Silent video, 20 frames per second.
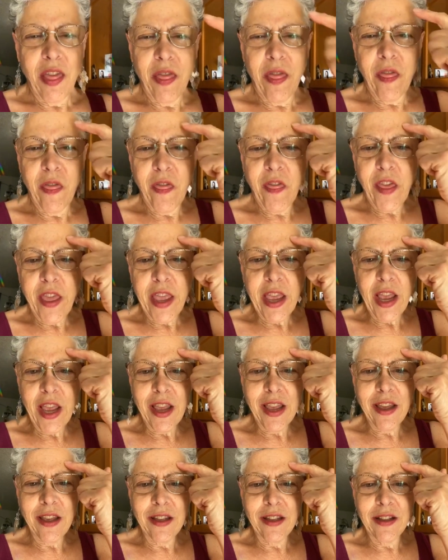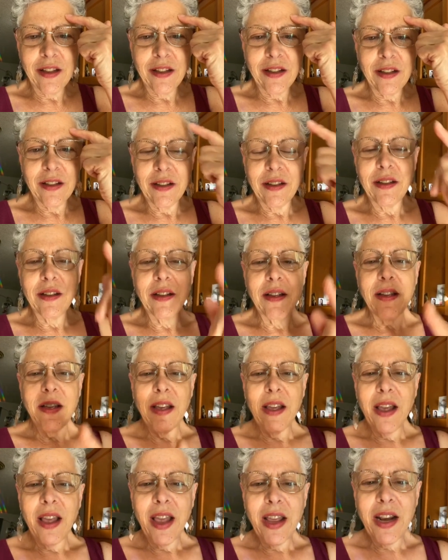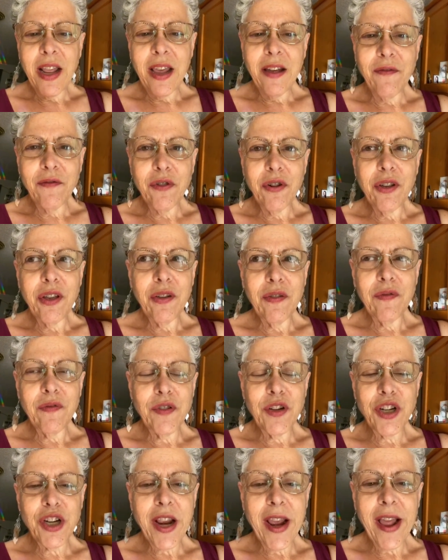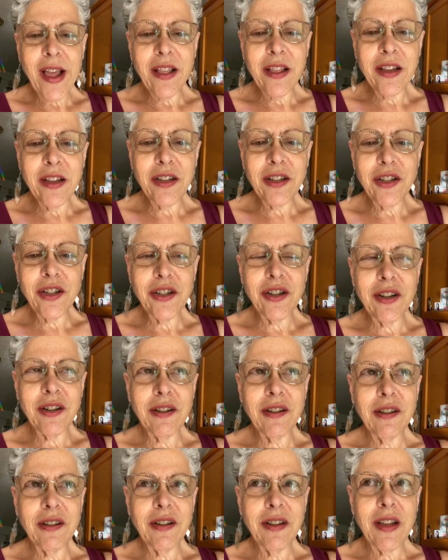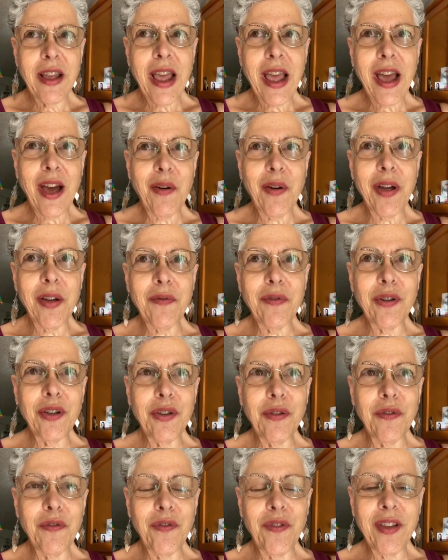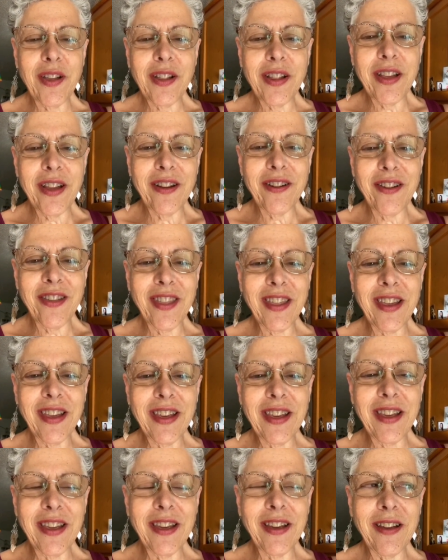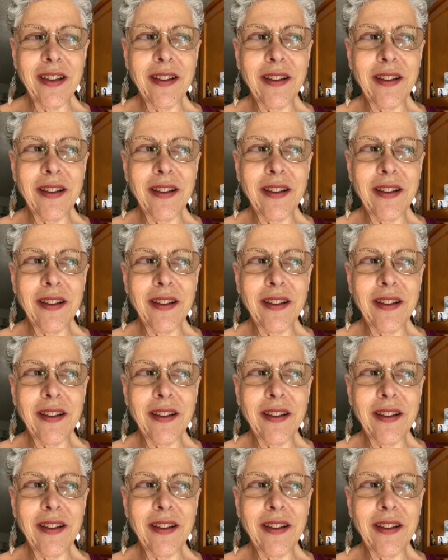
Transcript: Think. And after you've challenged however you're feeling or thinking,